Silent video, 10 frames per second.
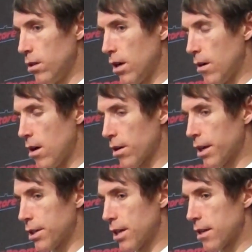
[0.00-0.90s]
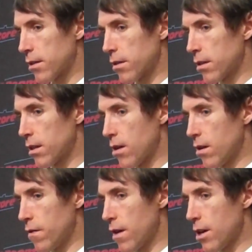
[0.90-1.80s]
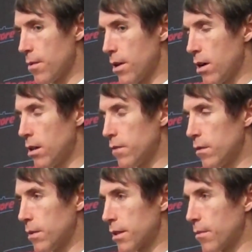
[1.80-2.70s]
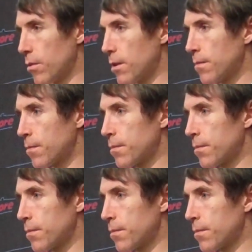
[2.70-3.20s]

I'll get a chance to sit down and evaluate all of them at some point.